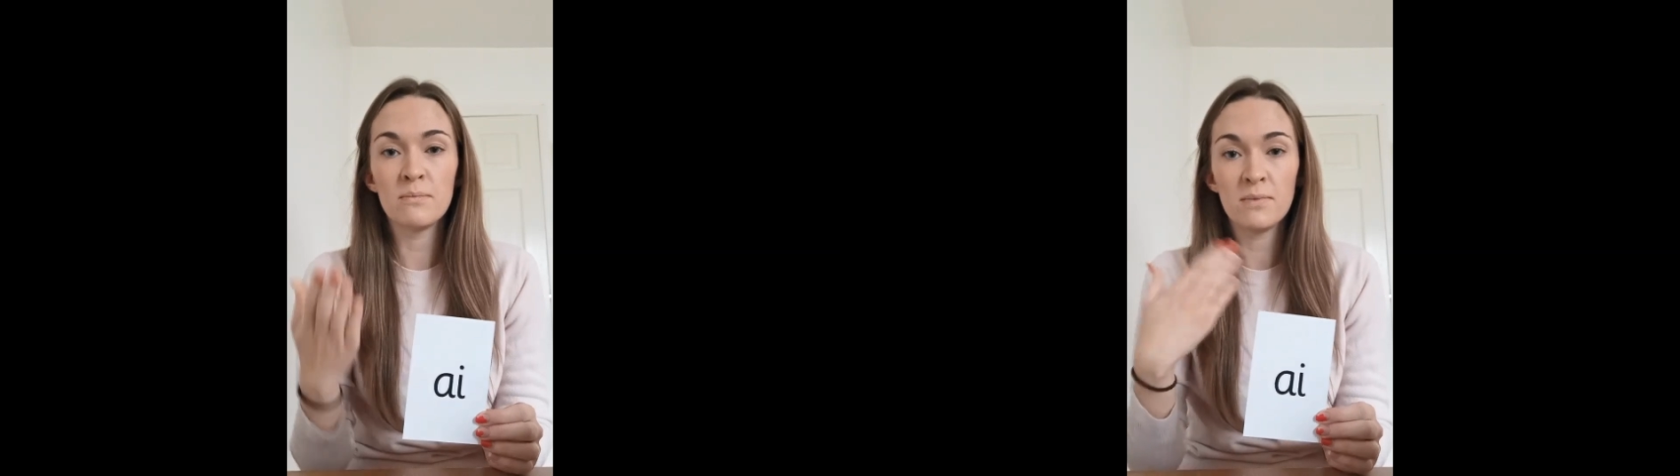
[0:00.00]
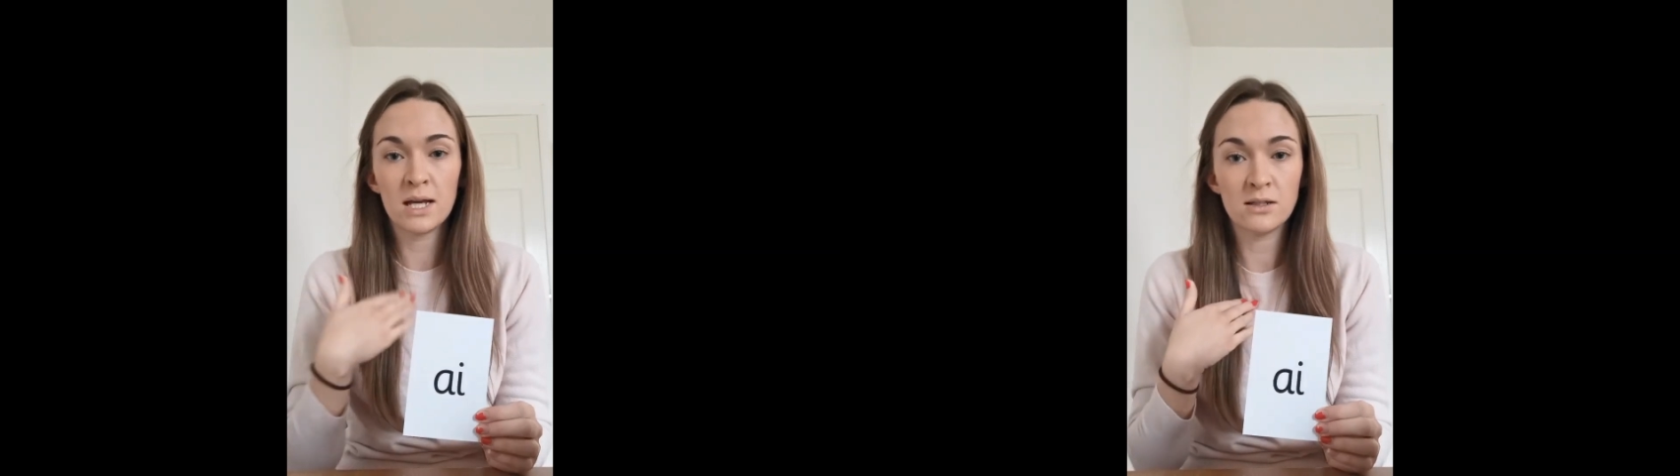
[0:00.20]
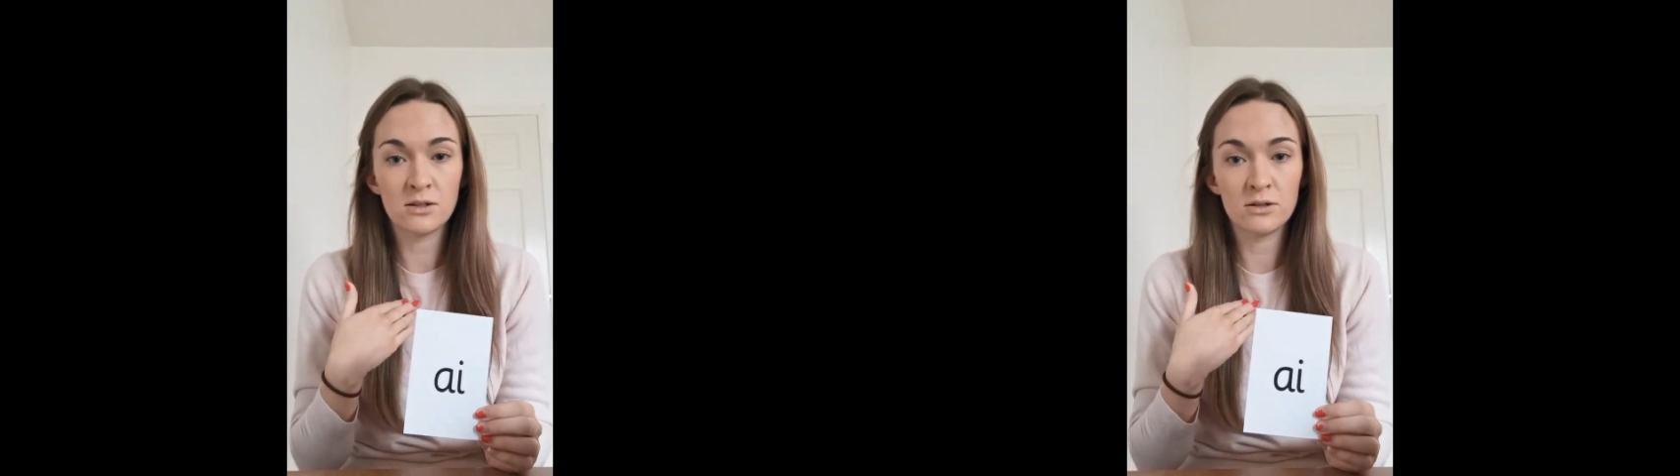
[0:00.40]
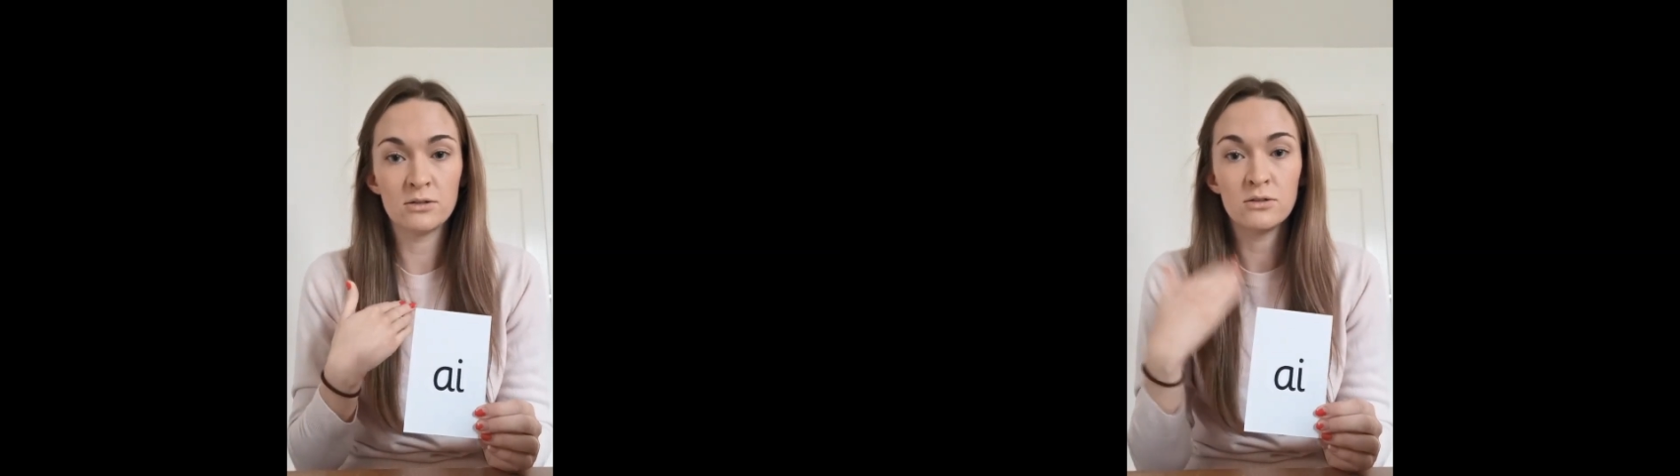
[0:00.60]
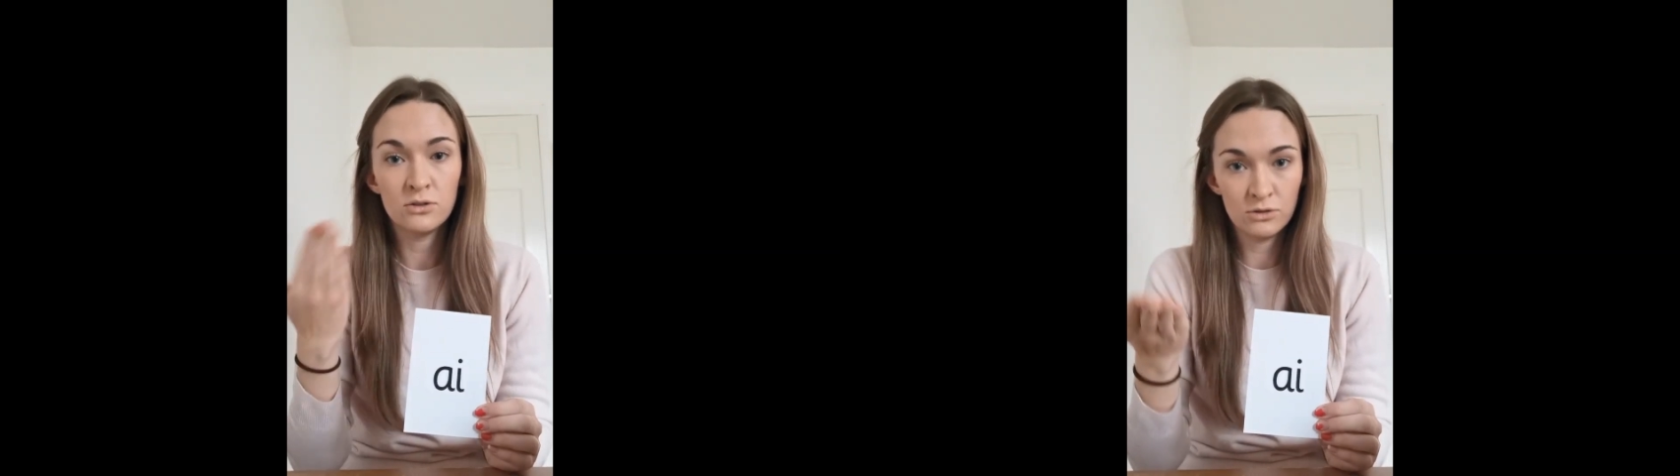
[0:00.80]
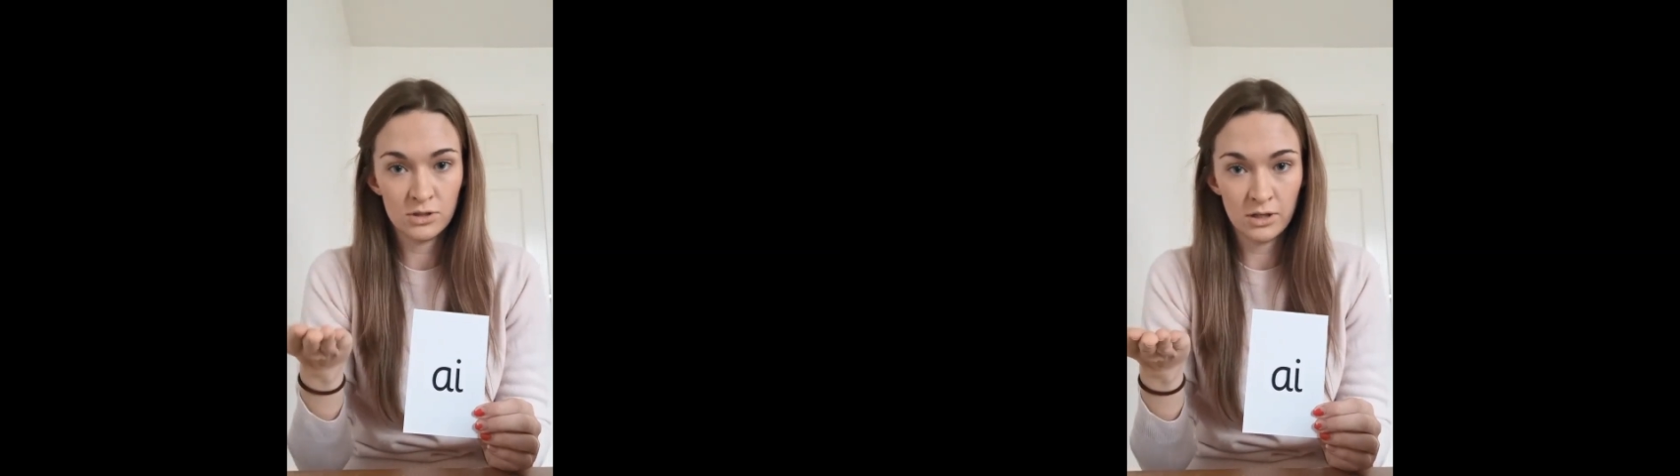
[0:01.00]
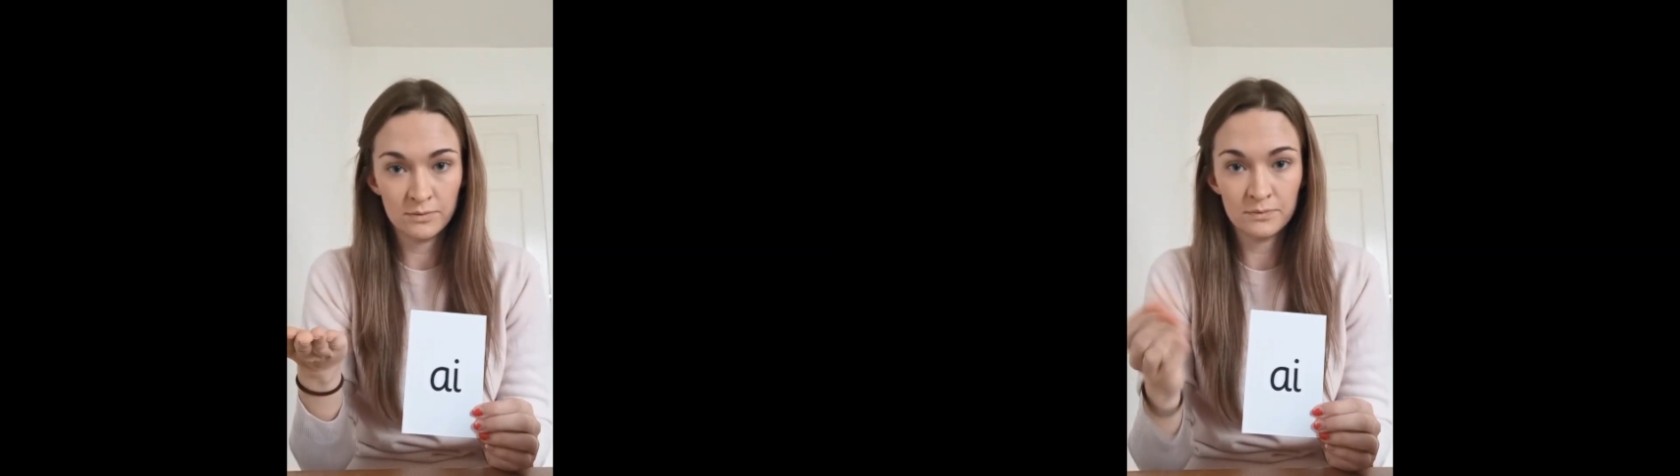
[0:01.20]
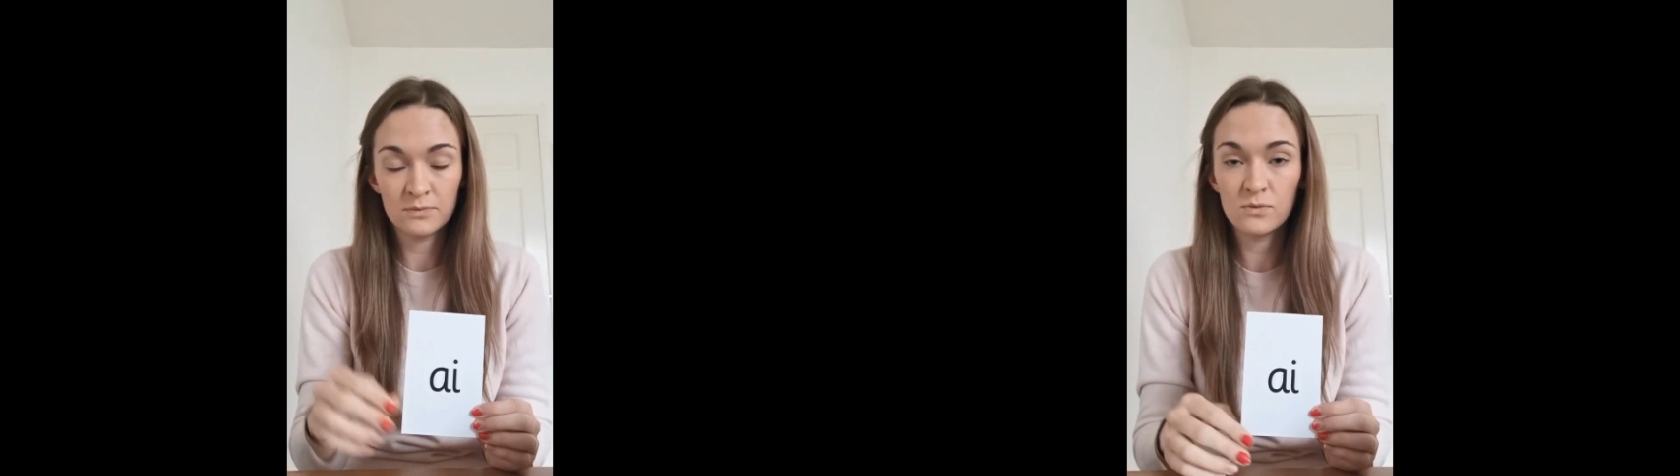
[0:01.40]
my turn, your turn.